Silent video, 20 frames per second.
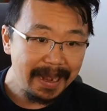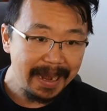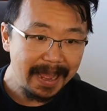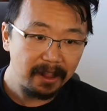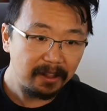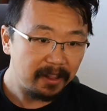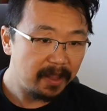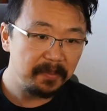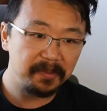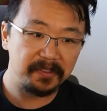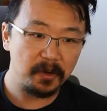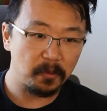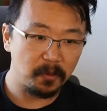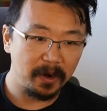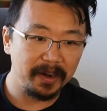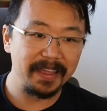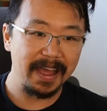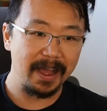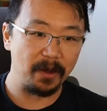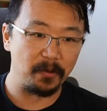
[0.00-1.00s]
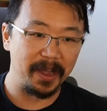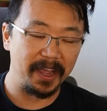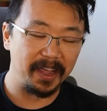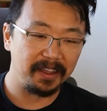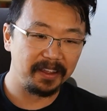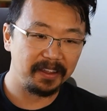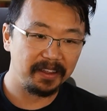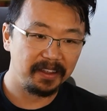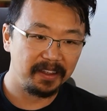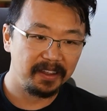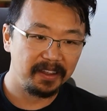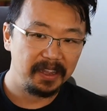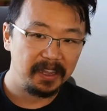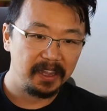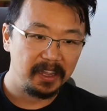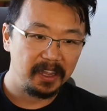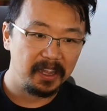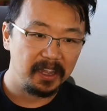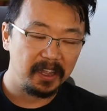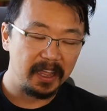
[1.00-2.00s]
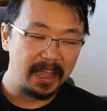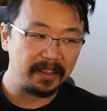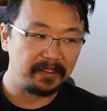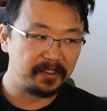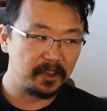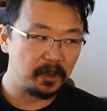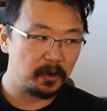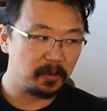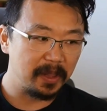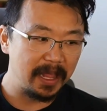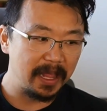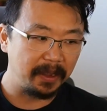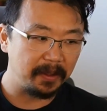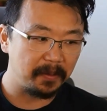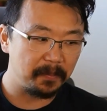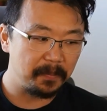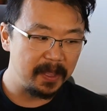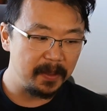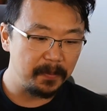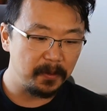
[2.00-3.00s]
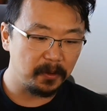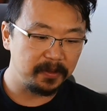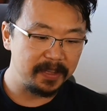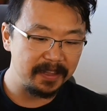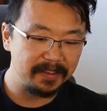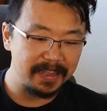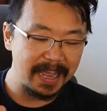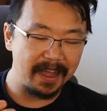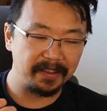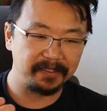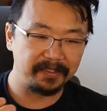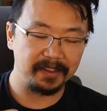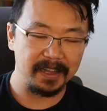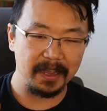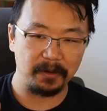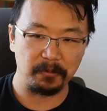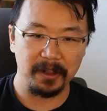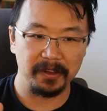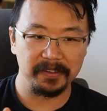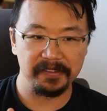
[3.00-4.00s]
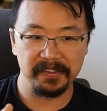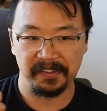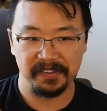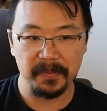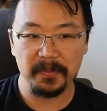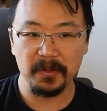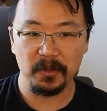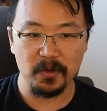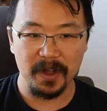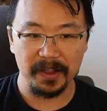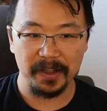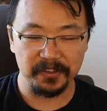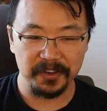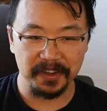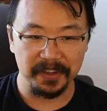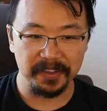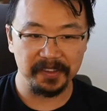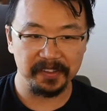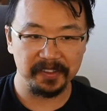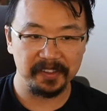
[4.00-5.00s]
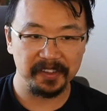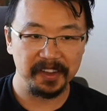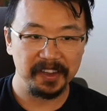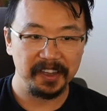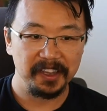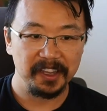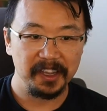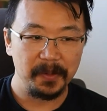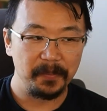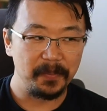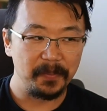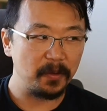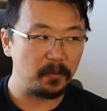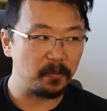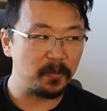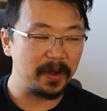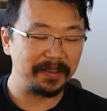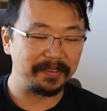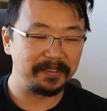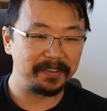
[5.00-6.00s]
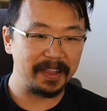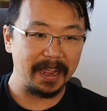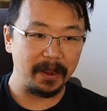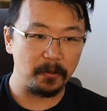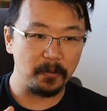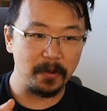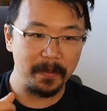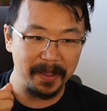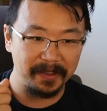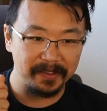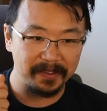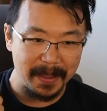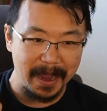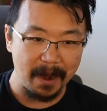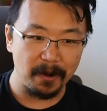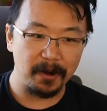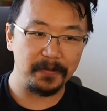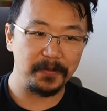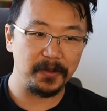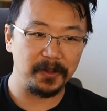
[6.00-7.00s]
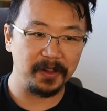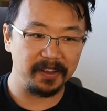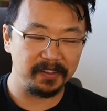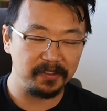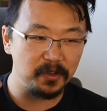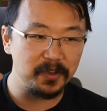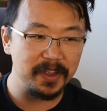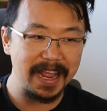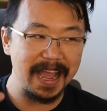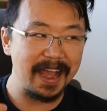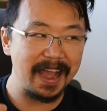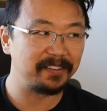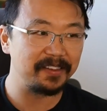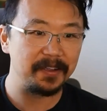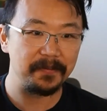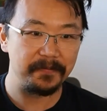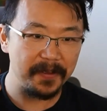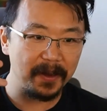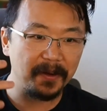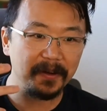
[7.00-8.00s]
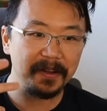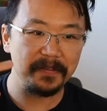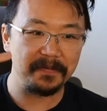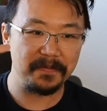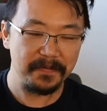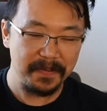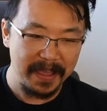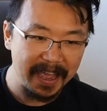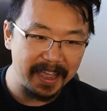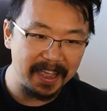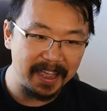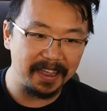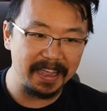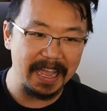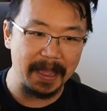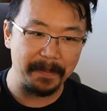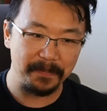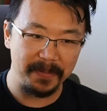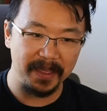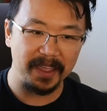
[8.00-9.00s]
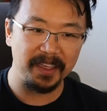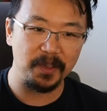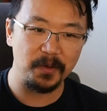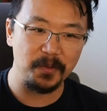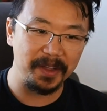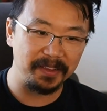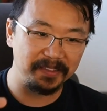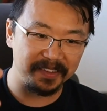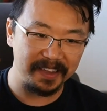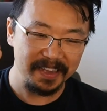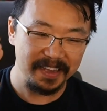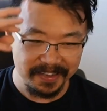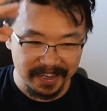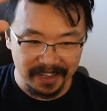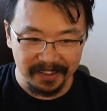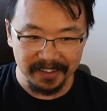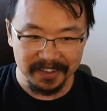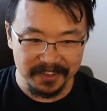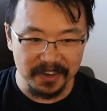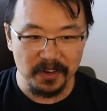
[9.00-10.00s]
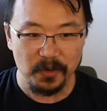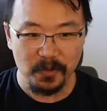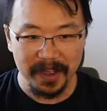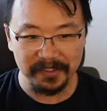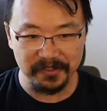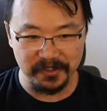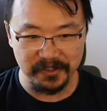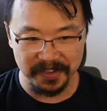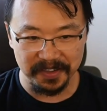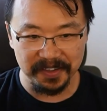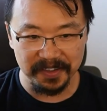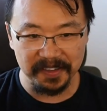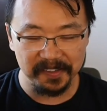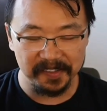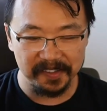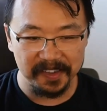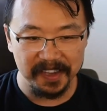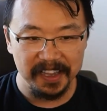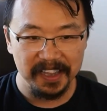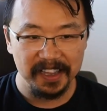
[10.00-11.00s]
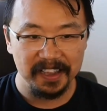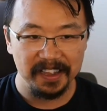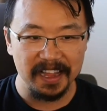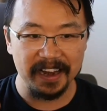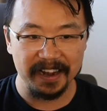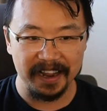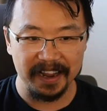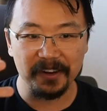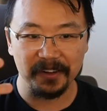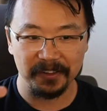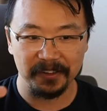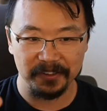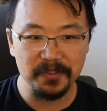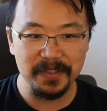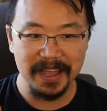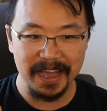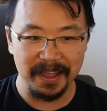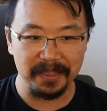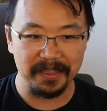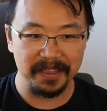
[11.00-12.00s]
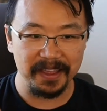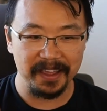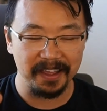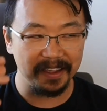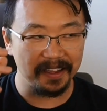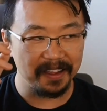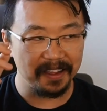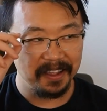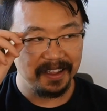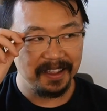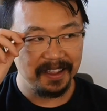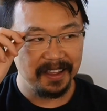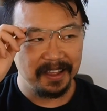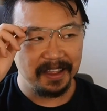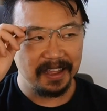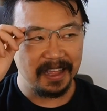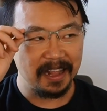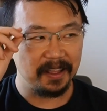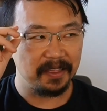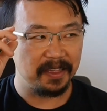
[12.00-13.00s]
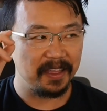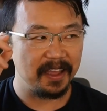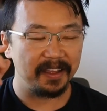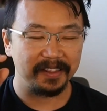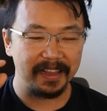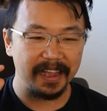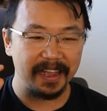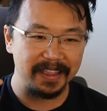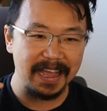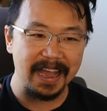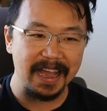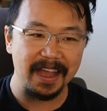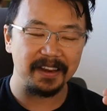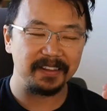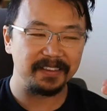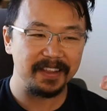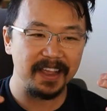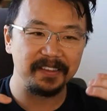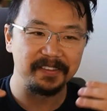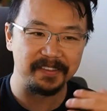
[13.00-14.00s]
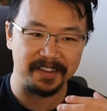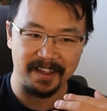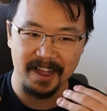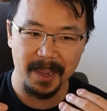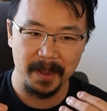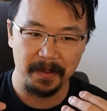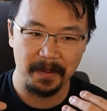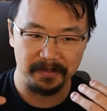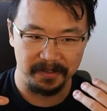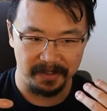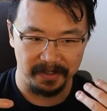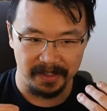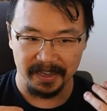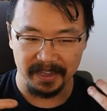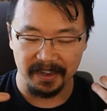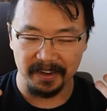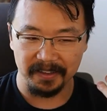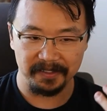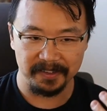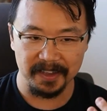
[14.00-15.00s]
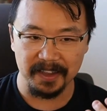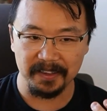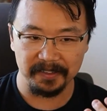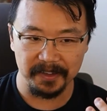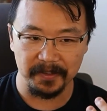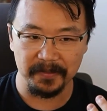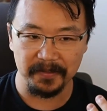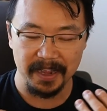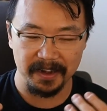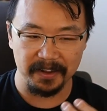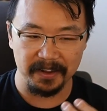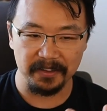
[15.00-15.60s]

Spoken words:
And LLMs don't work that way. And so like people tend to ask it like relatively simple questions. But what makes it powerful is you can ask it very vague, ambiguous, intelligent questions, and it'll do that thing. And I think like that takes time to like get a sense of that